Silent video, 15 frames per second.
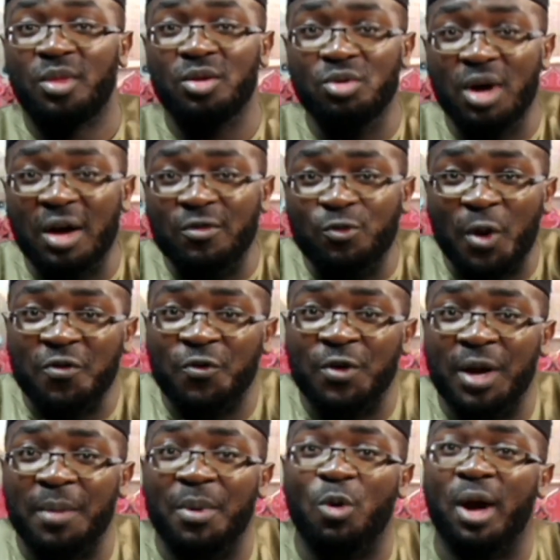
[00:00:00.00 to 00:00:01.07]
You have wife
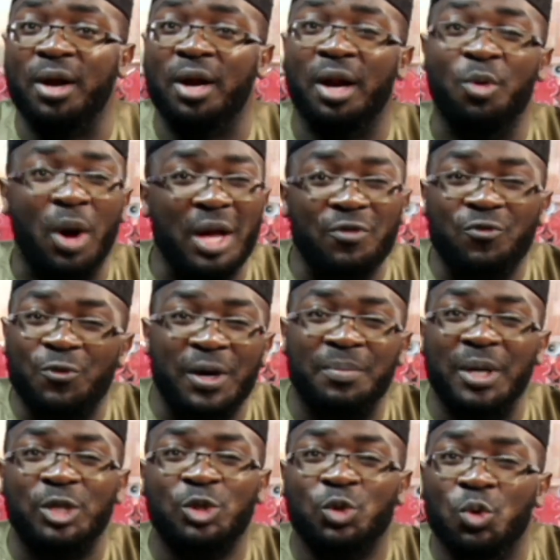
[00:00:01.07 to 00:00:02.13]
number one and wife
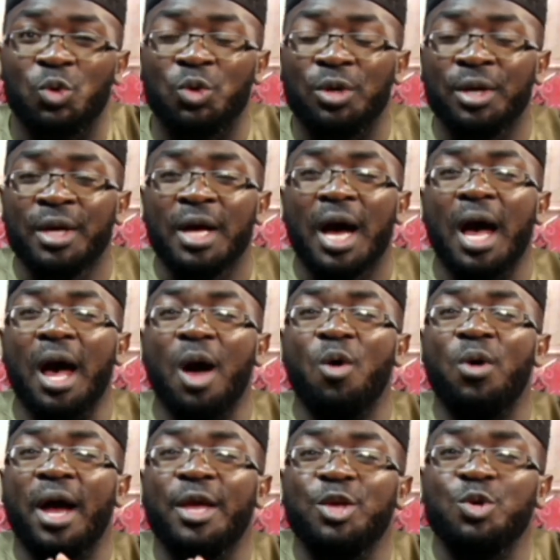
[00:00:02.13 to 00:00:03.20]
number two.
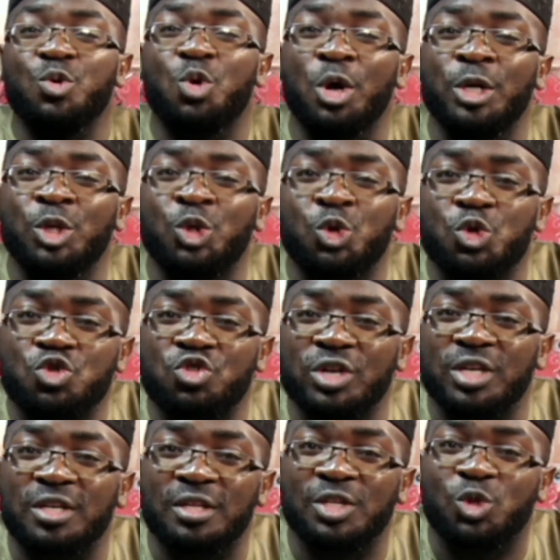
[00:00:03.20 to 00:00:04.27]
How are you going to
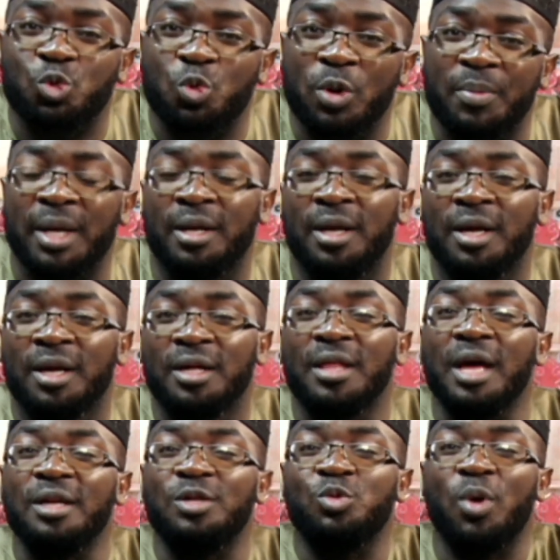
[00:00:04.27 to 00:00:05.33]
treat these women?
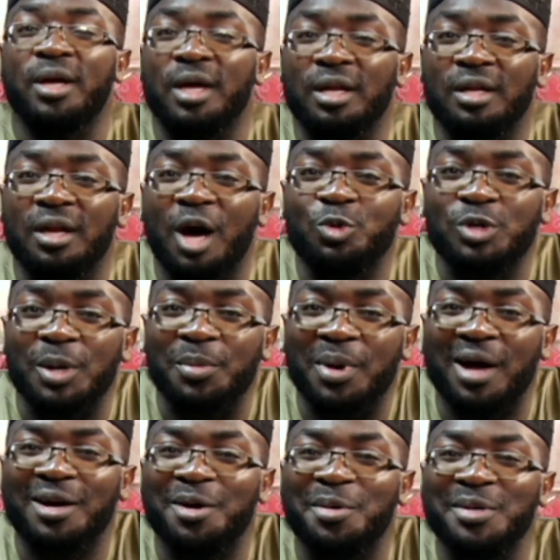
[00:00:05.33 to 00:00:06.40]
That is why Allah
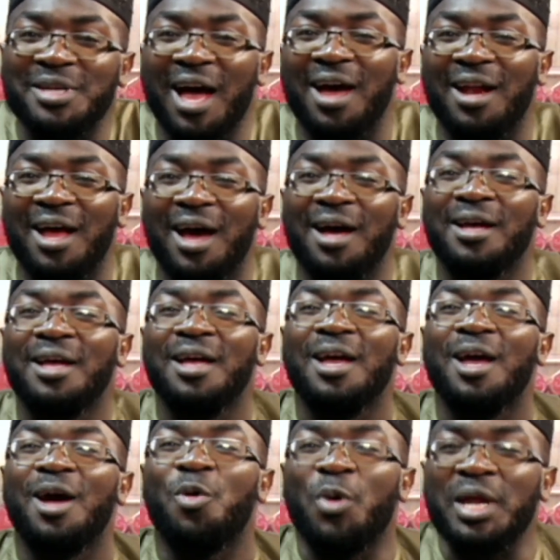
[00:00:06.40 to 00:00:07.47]
ta'ala,
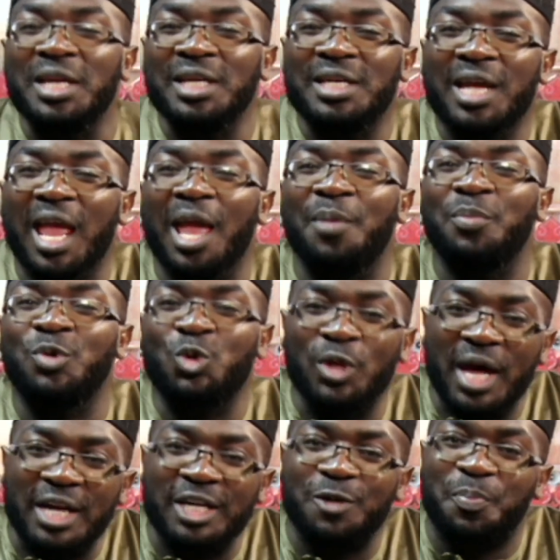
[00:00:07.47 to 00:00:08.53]
when it came to
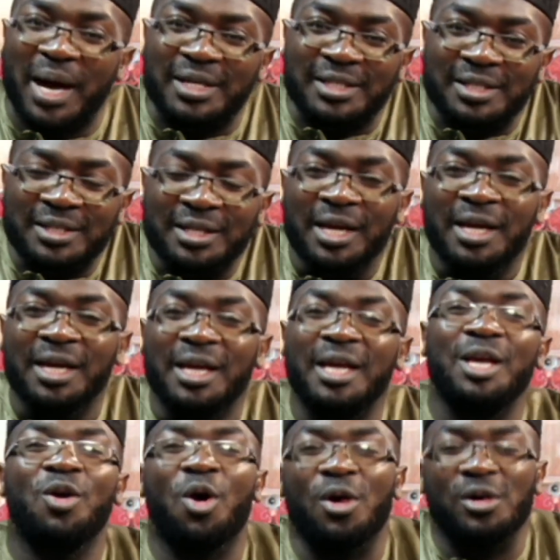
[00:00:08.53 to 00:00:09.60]
that part,
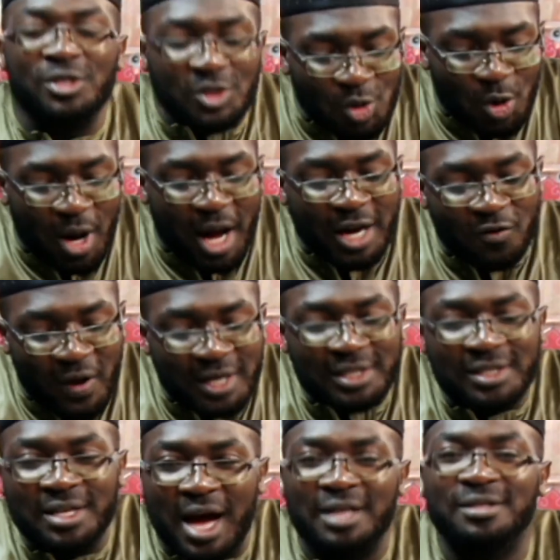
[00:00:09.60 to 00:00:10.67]
He also
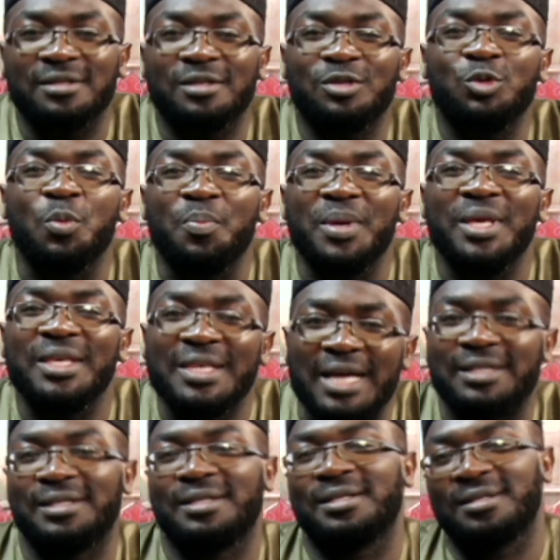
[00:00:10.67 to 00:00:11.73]
advised us to be
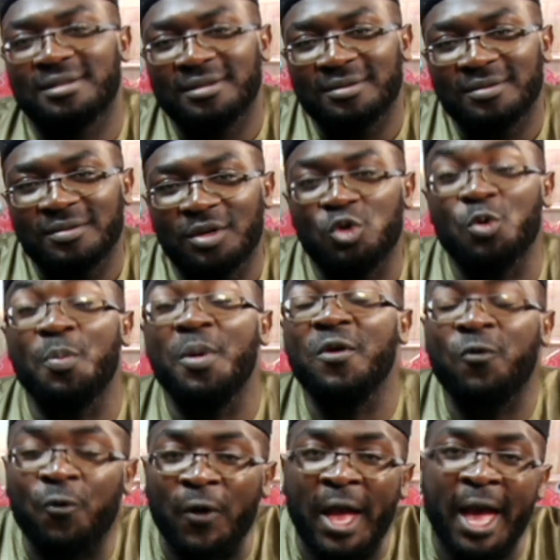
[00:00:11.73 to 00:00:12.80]
just, to be
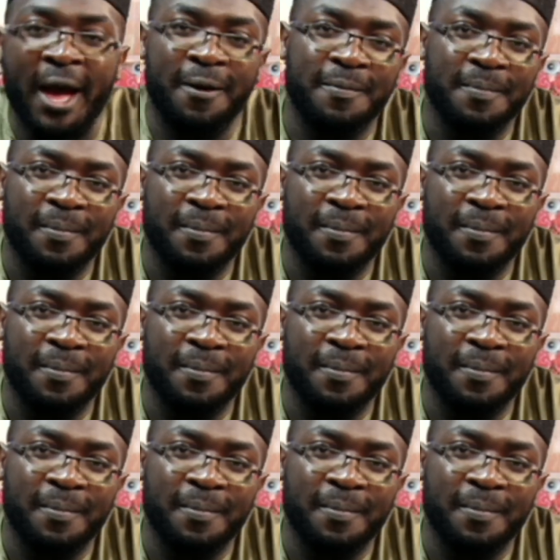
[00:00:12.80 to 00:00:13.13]
fair.